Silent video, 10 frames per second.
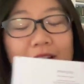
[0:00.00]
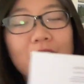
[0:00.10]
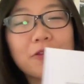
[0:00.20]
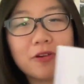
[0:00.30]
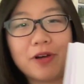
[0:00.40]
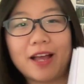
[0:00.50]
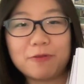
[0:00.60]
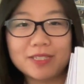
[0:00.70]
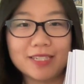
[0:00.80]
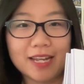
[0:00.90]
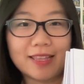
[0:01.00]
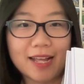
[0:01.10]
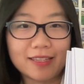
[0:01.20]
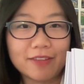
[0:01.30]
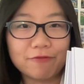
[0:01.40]
although I would say
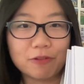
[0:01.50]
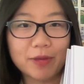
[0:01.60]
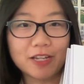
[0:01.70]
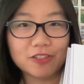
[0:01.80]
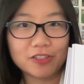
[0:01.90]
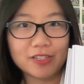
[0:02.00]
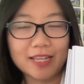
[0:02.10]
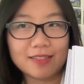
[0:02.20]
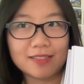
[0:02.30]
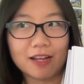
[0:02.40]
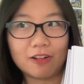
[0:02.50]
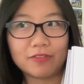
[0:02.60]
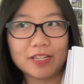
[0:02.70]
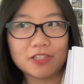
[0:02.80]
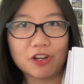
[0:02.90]
that the information
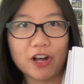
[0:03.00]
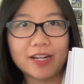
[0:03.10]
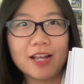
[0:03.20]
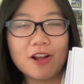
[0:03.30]
itself is not